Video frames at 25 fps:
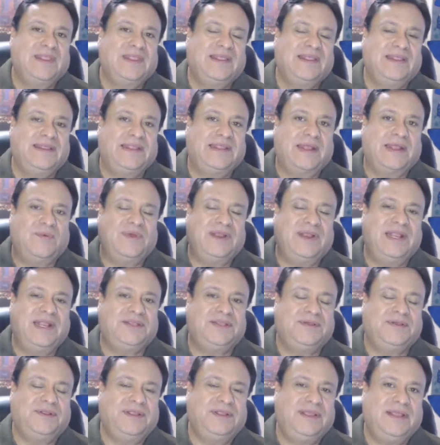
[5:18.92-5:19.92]
that went
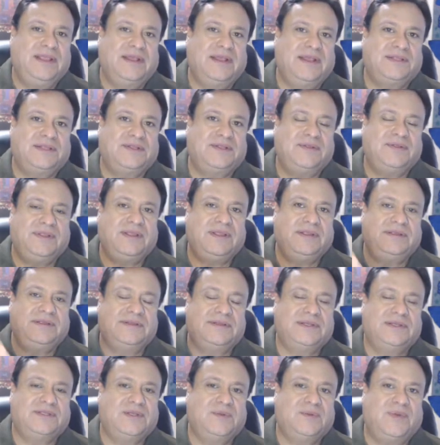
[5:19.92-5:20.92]
into the
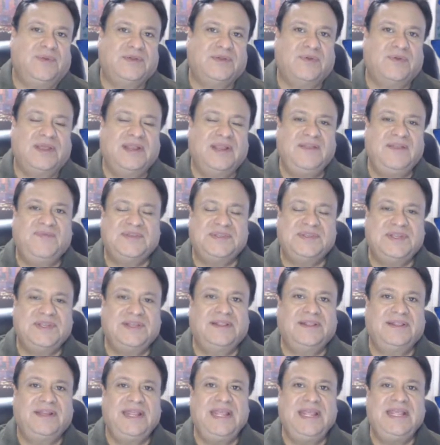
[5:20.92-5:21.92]
to my training
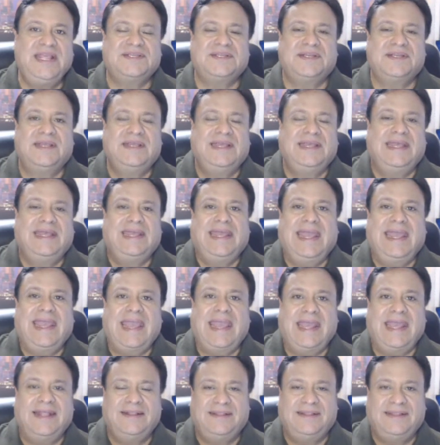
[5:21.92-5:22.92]
facilities,
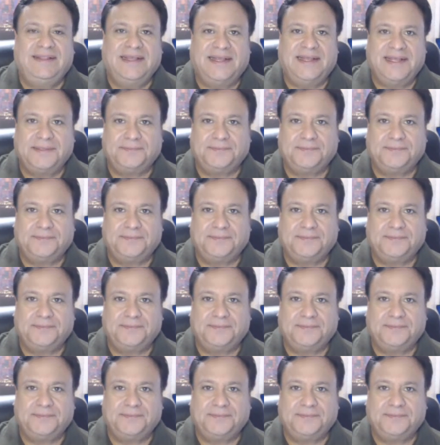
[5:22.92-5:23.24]
and